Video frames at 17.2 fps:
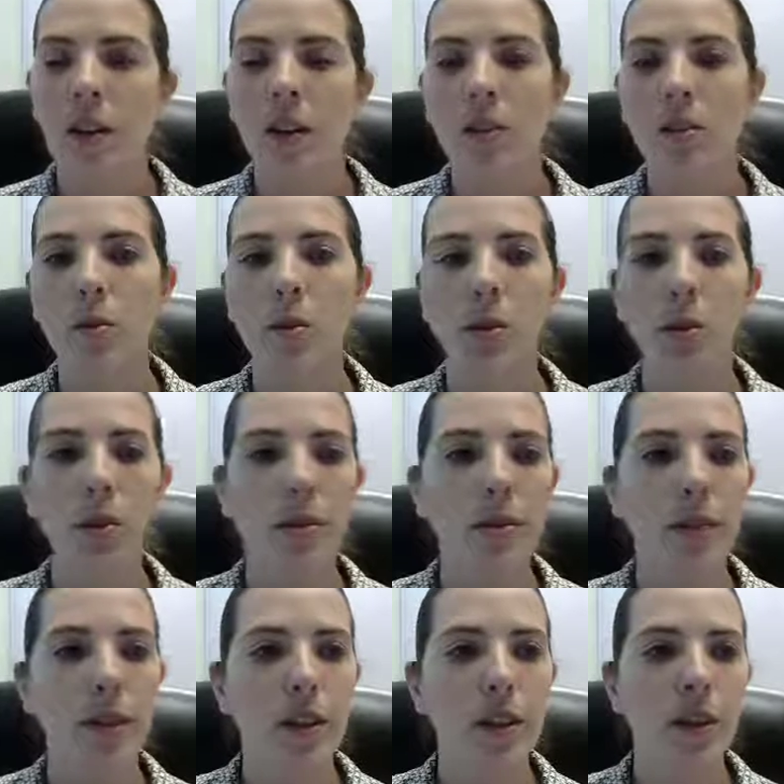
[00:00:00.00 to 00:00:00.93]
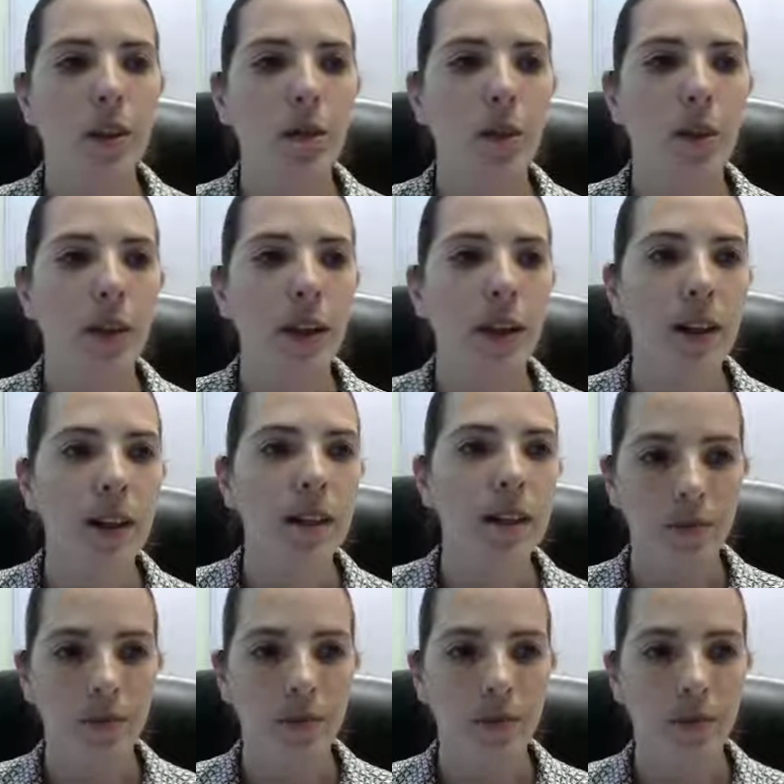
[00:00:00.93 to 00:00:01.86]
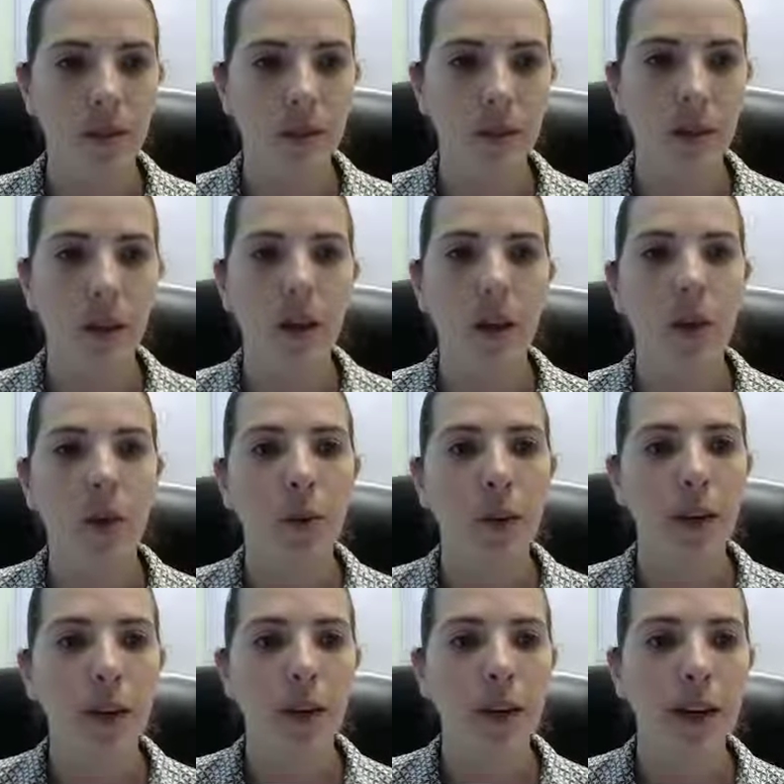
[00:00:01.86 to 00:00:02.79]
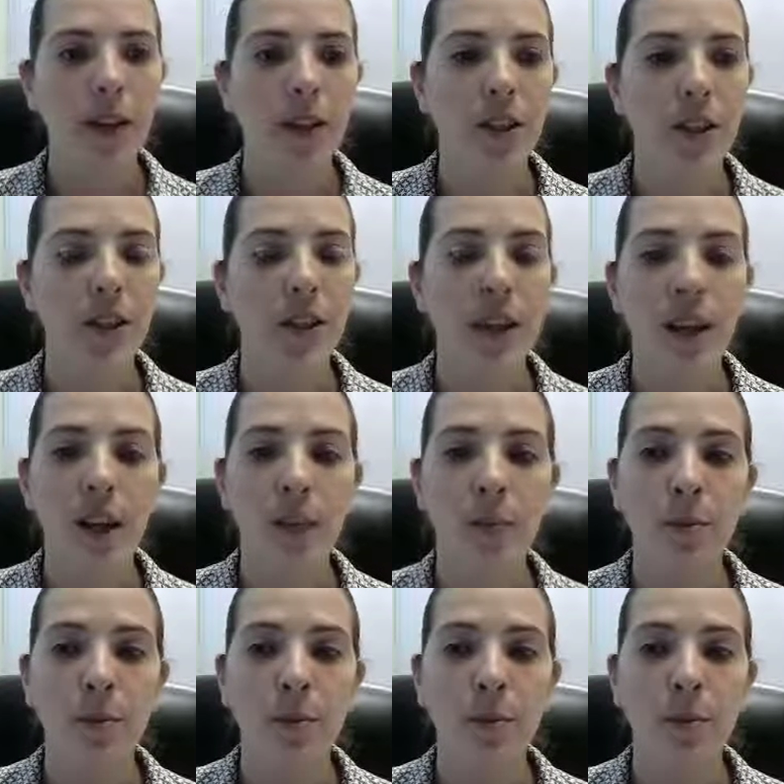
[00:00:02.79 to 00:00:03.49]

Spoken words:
So we'll go over to code blocks. We're going to make sure that our